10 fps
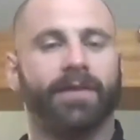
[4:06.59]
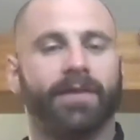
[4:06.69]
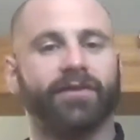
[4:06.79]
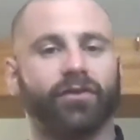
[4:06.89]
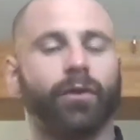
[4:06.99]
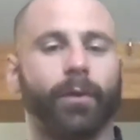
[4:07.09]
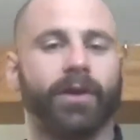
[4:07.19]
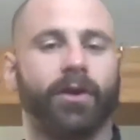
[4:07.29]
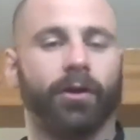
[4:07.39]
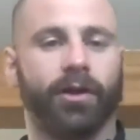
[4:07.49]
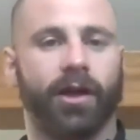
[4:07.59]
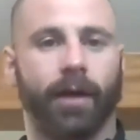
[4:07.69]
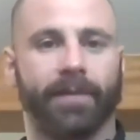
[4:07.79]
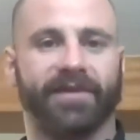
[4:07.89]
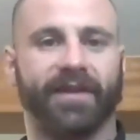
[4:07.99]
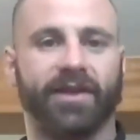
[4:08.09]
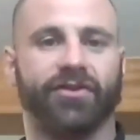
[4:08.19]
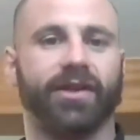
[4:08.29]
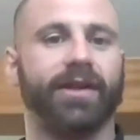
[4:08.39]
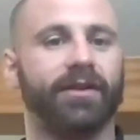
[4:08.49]
This is what we call a
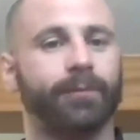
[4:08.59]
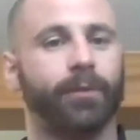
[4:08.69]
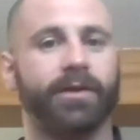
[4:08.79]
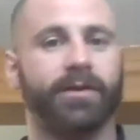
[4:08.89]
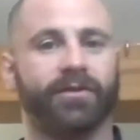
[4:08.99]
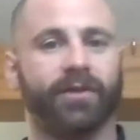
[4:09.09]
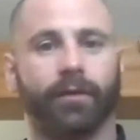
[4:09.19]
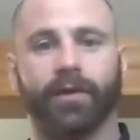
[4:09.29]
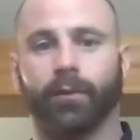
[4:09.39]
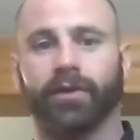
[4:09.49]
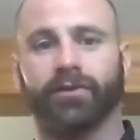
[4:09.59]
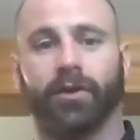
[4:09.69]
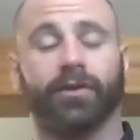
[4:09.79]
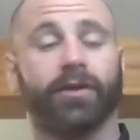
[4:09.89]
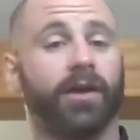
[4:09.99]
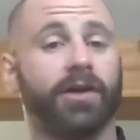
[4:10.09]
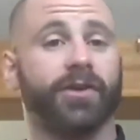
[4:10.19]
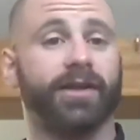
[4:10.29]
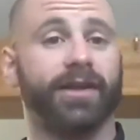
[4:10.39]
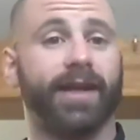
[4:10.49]
compensation, and it's putting yourself in what's called a
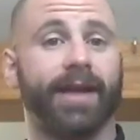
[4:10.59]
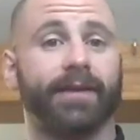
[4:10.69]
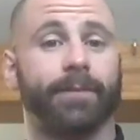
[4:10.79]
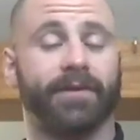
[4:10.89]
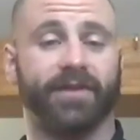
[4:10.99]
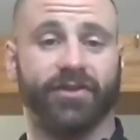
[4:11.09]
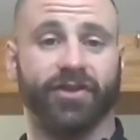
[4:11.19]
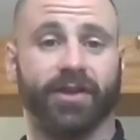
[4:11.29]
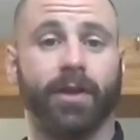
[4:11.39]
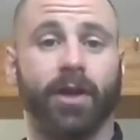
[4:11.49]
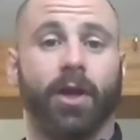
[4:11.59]
contraindicated position.